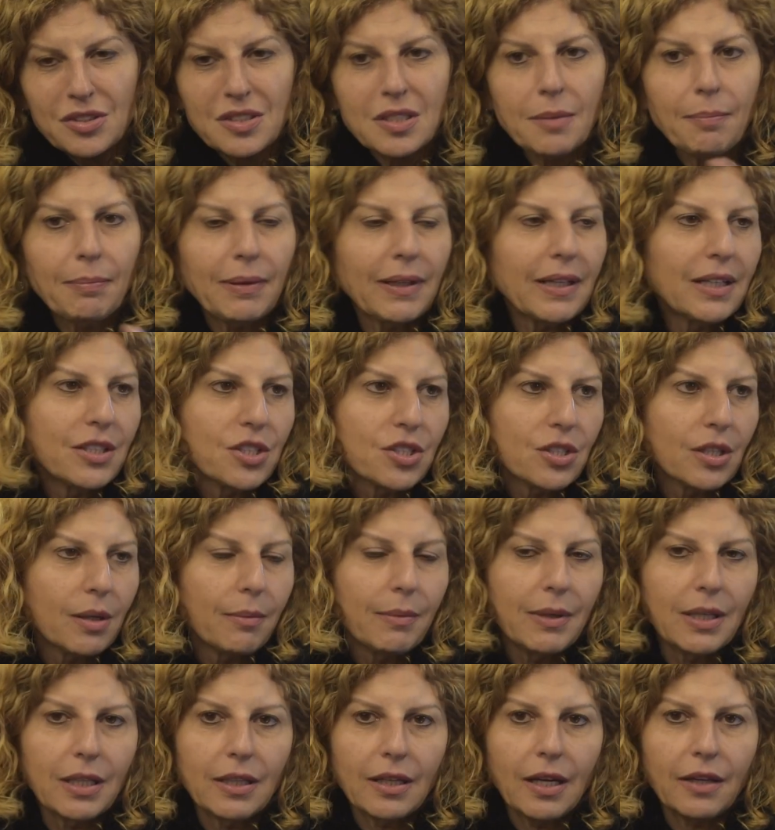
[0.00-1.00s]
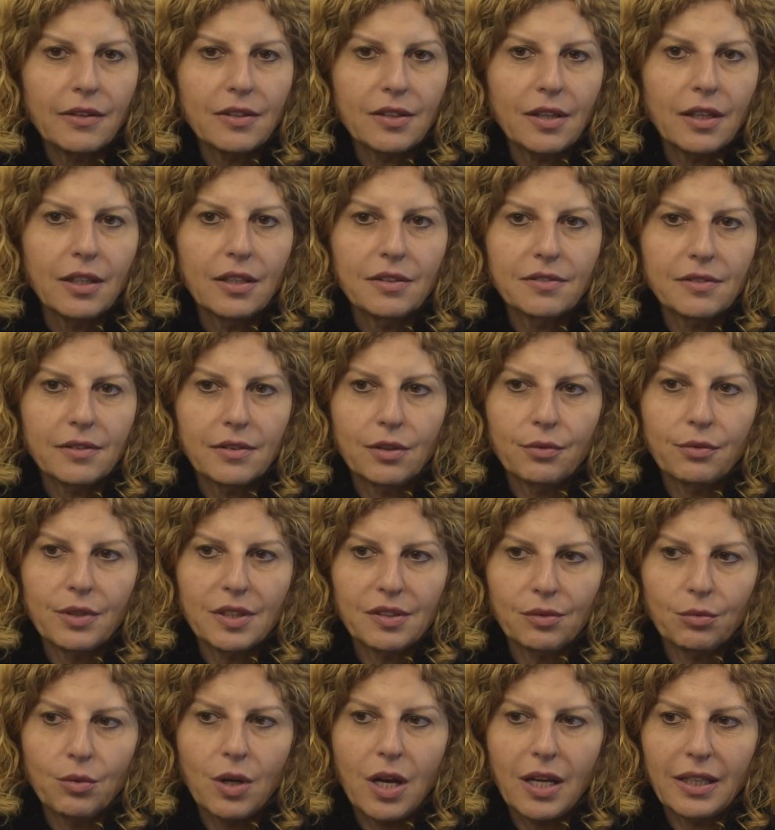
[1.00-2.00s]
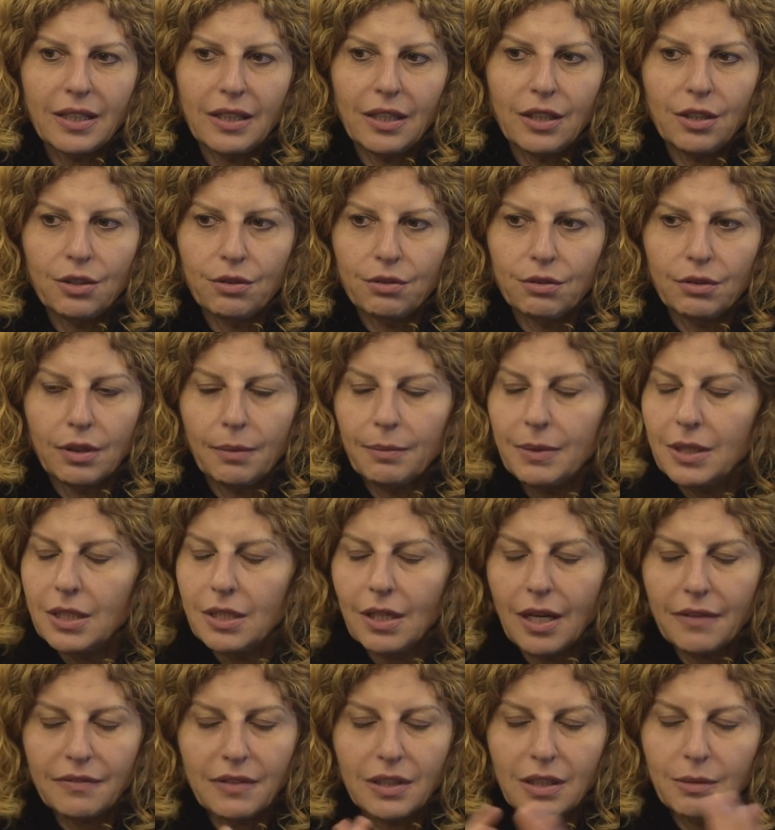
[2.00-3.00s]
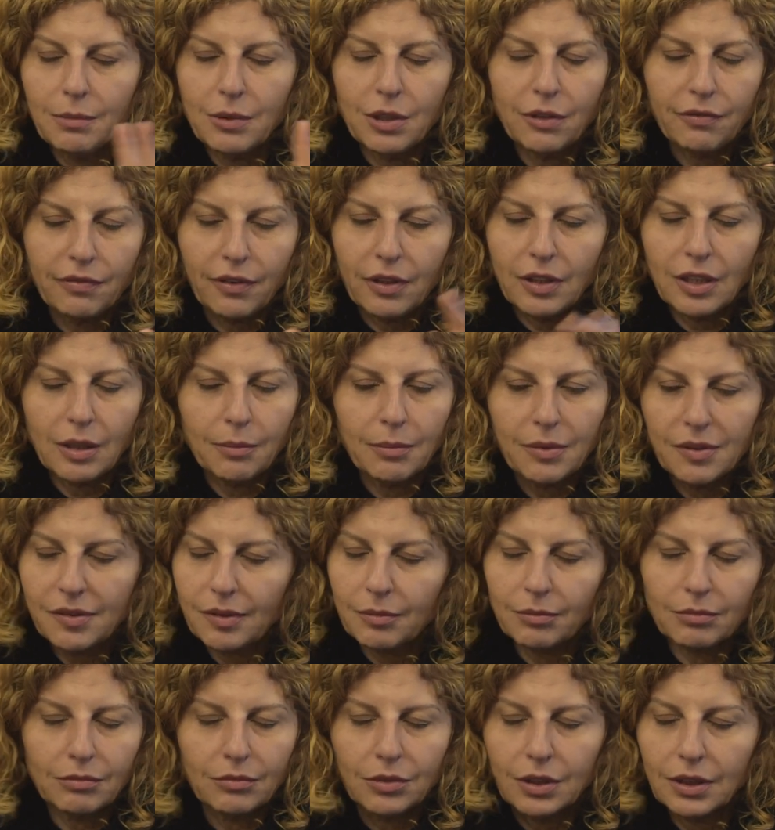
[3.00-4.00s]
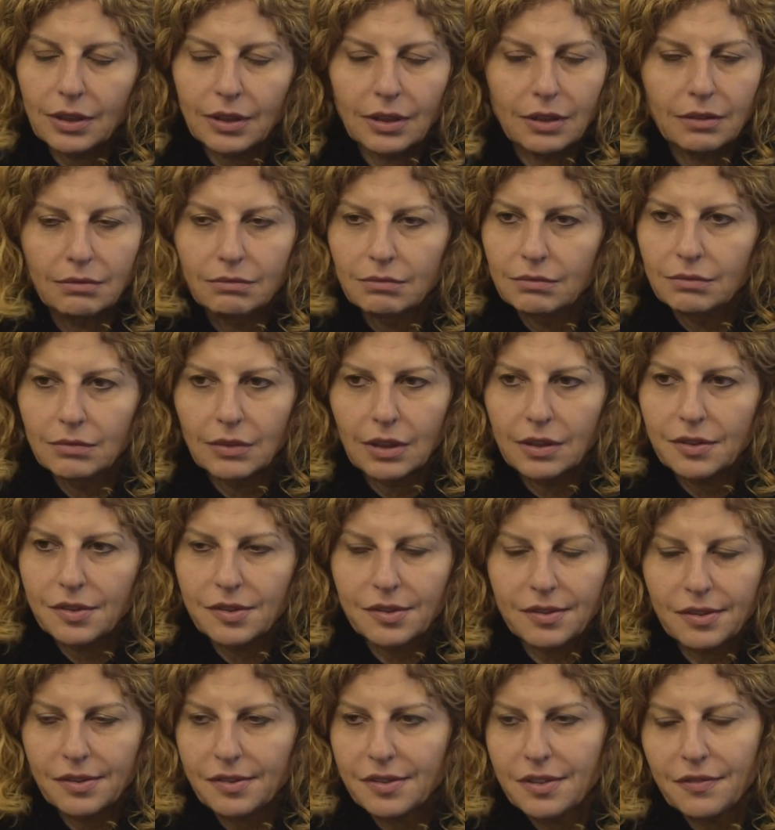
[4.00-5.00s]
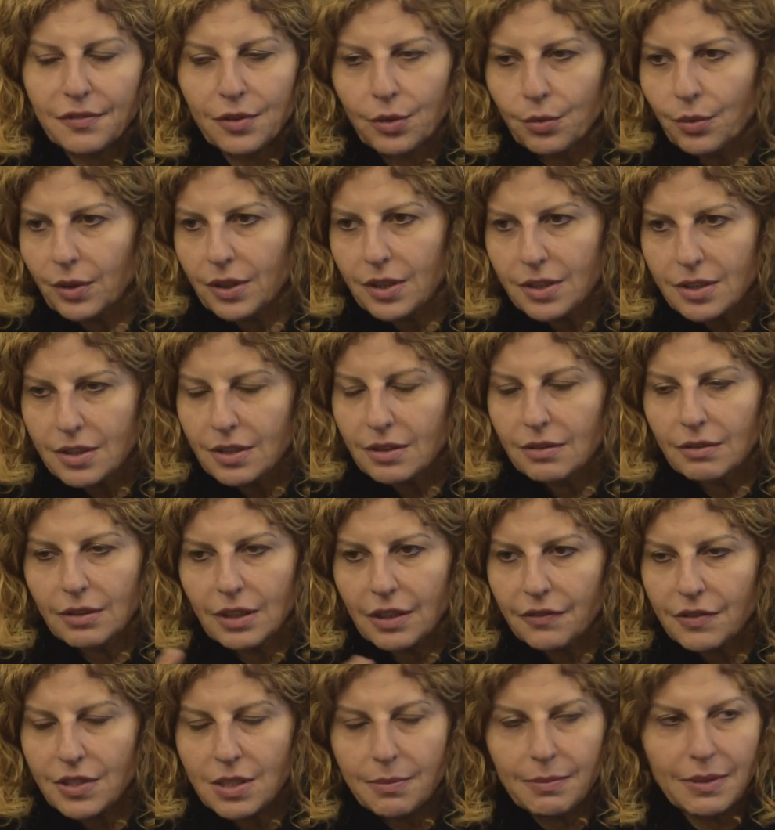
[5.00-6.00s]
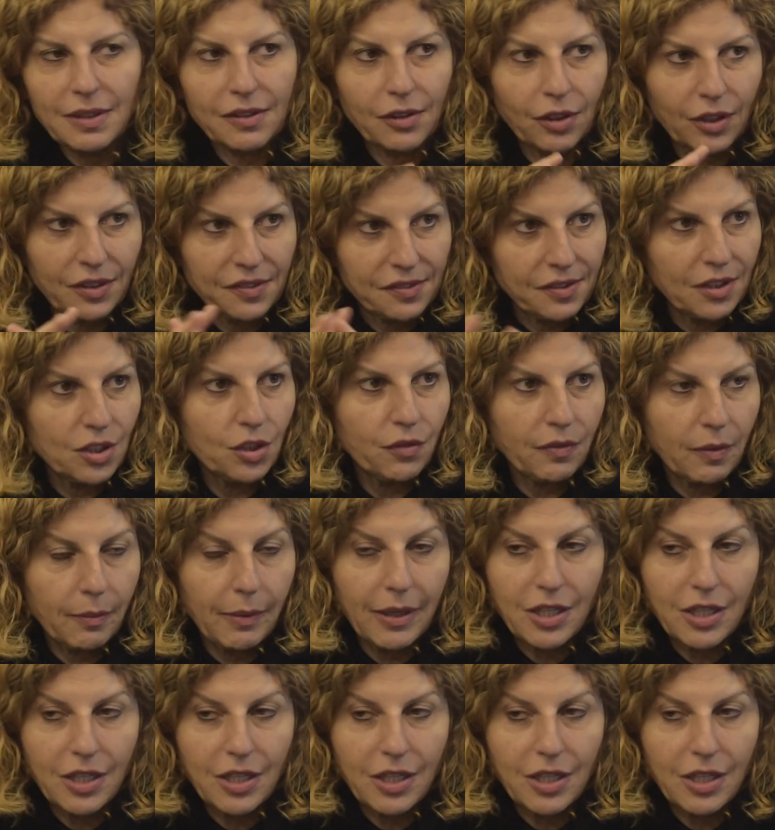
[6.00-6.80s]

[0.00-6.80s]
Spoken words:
It's just a pledge. I mean, it's the reason why I get your... I mean, you don't have to give me your phone numbers. I'm really... It's just if you wanted to give it to me so I can send you